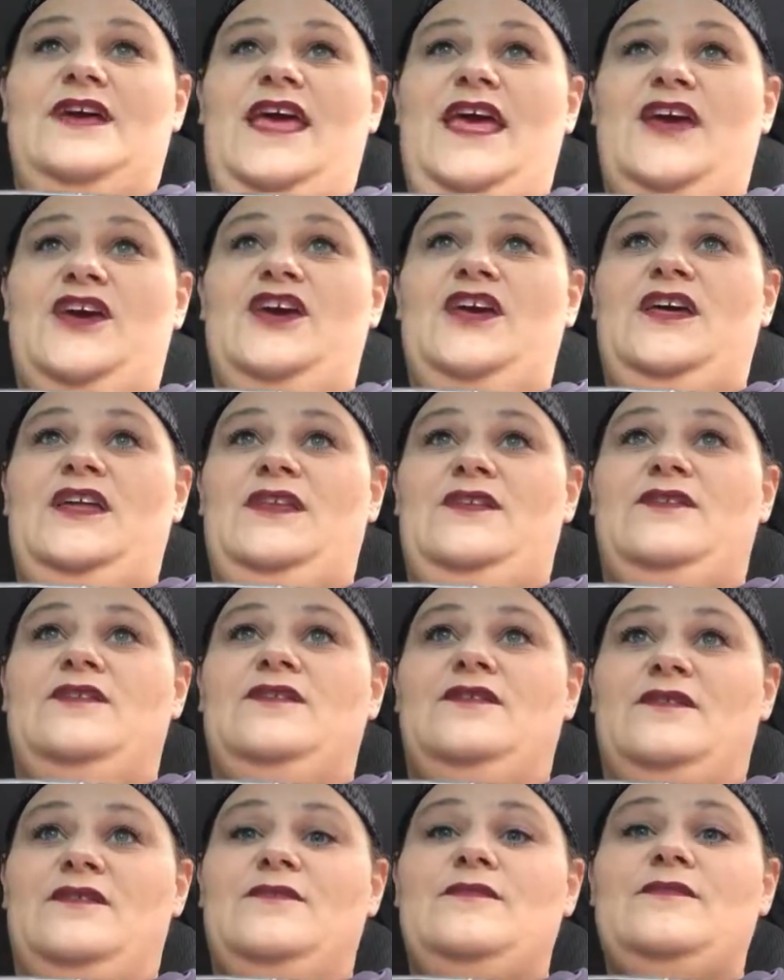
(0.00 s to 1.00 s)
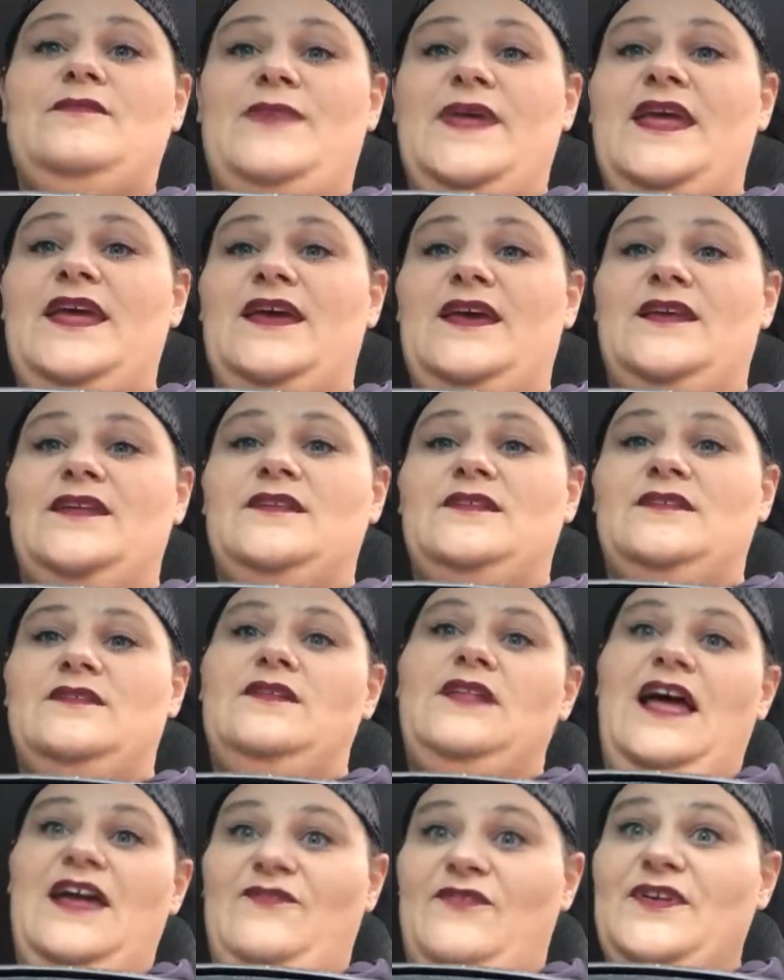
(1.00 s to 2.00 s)
it could be
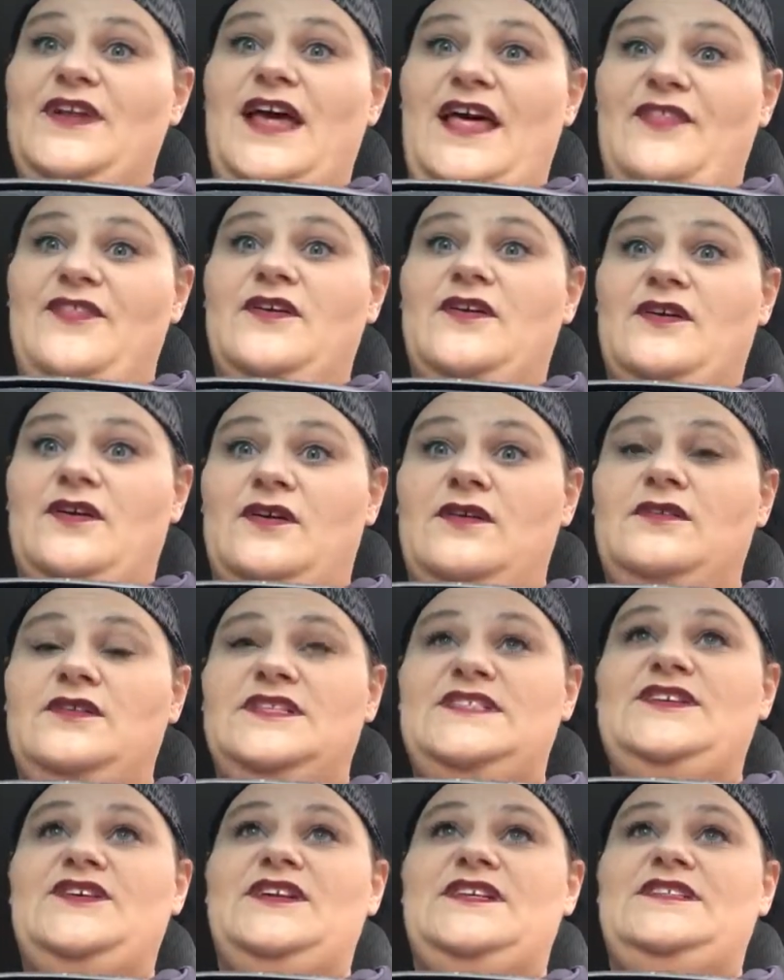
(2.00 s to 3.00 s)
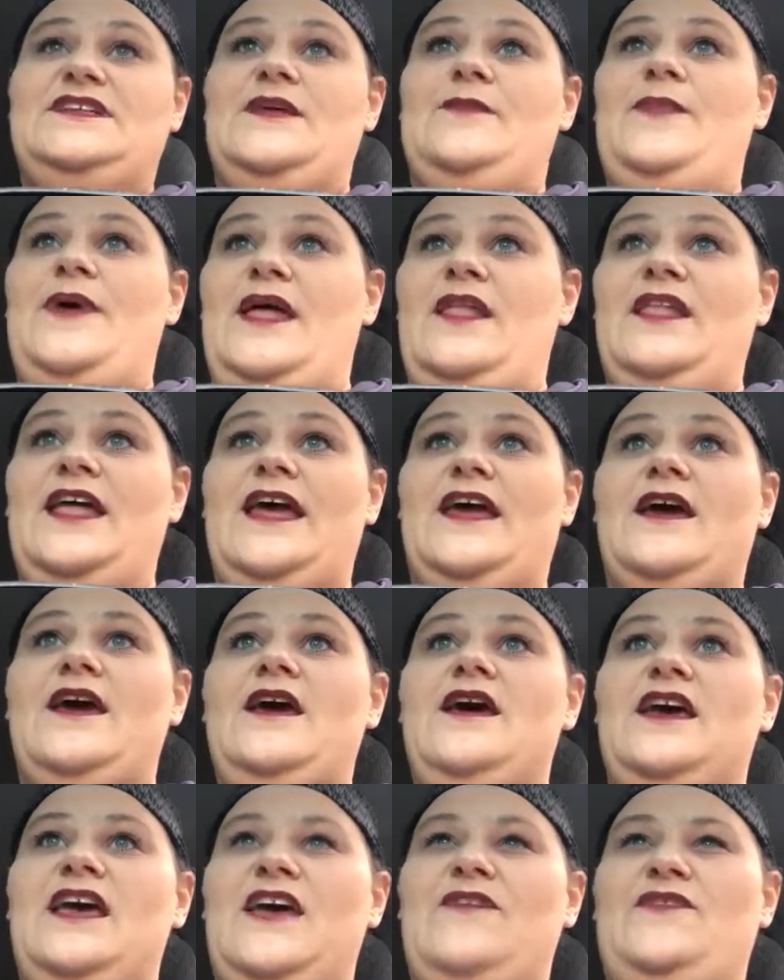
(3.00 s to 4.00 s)
life or death. Seriously, but like,
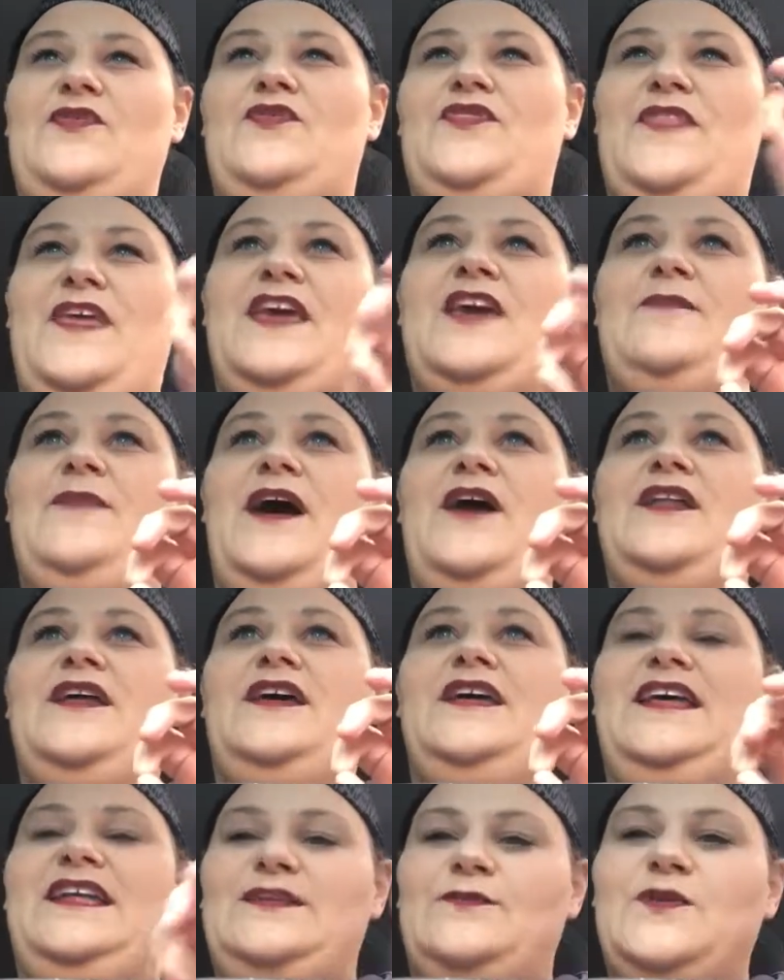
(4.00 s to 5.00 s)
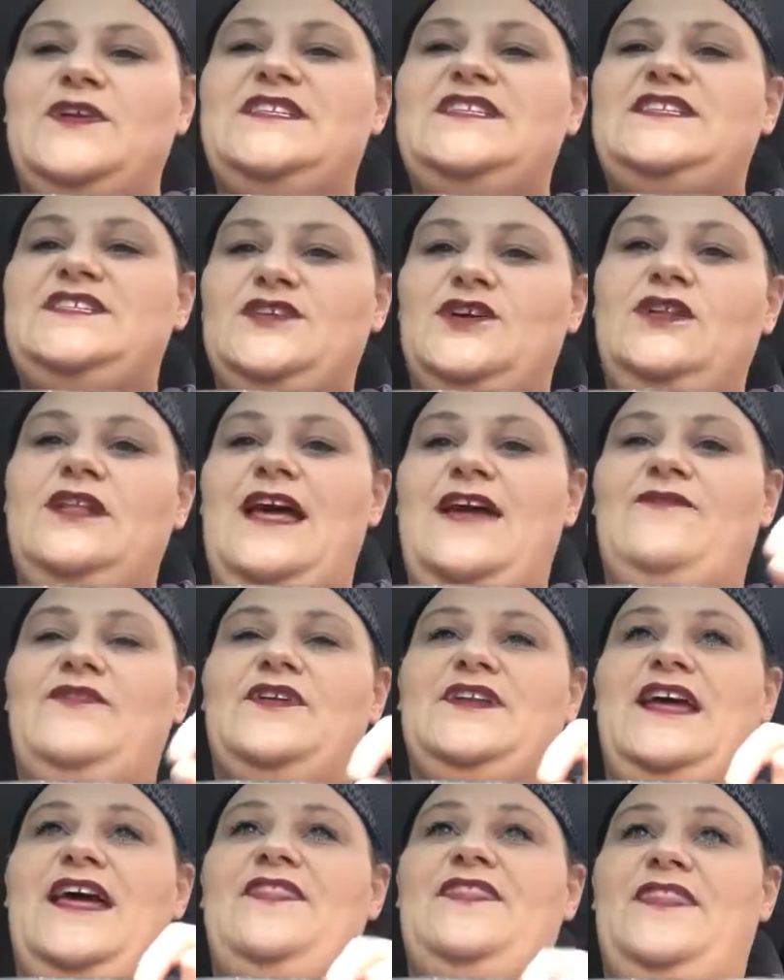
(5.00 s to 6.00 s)
if you think about it, it was still life
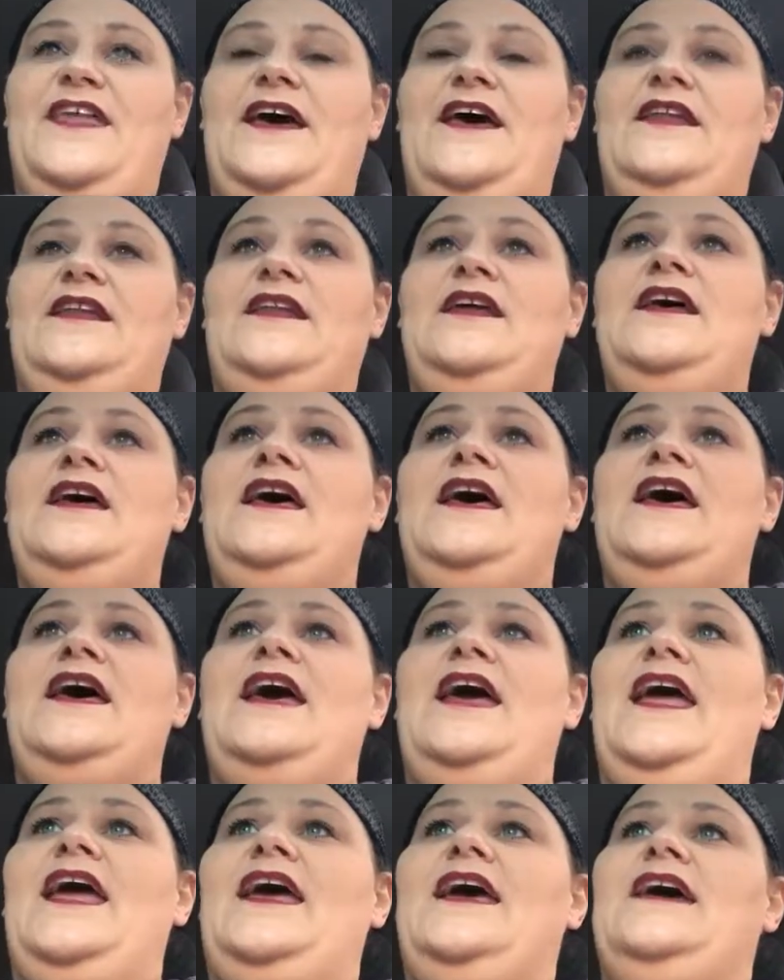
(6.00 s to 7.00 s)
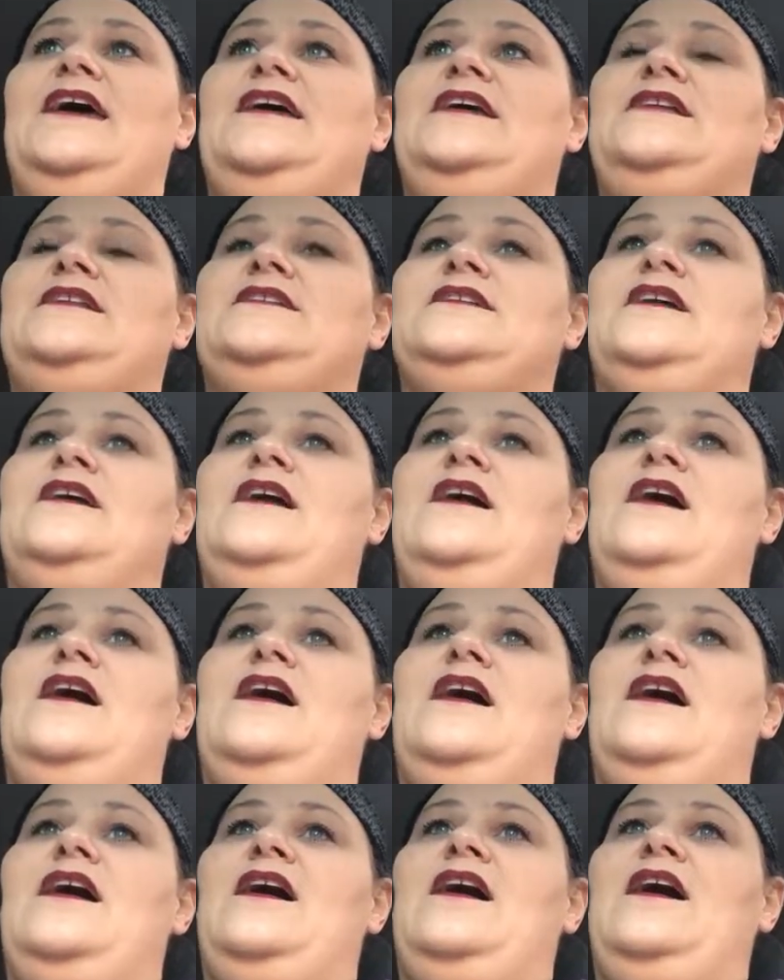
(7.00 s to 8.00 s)
or death then. And
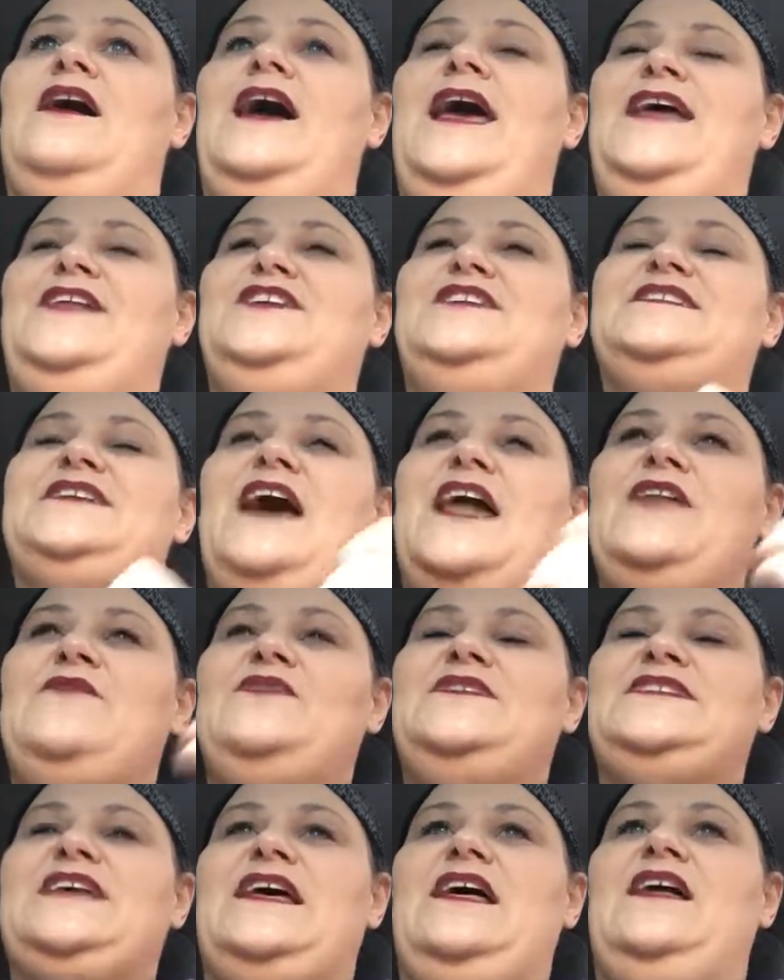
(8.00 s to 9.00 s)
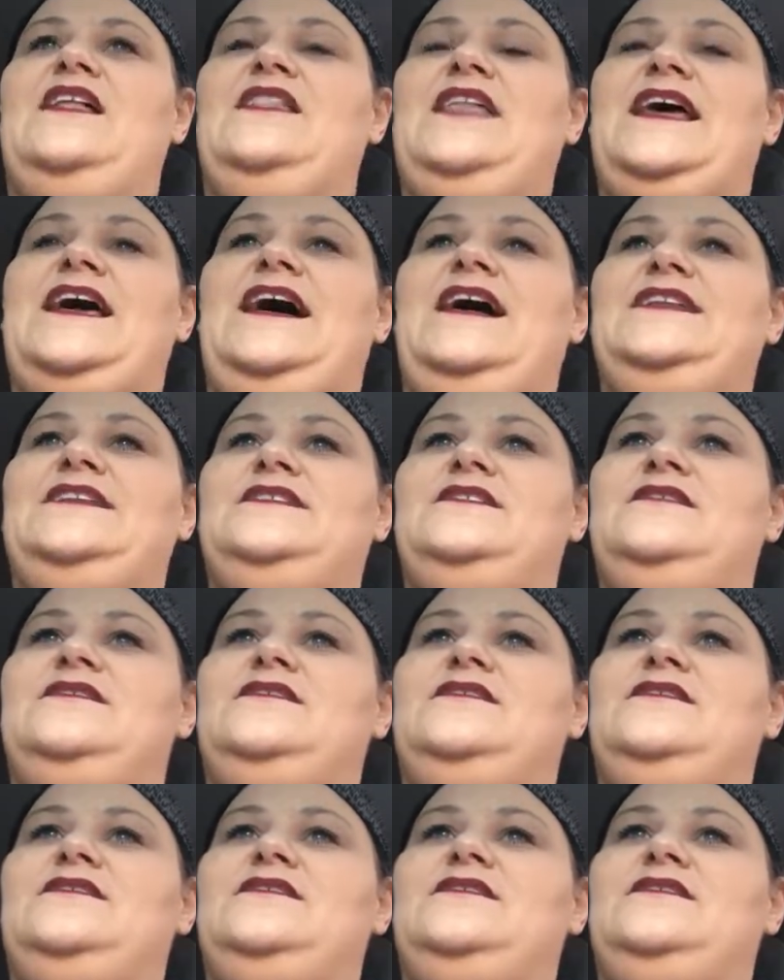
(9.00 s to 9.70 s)
it just kind of was like a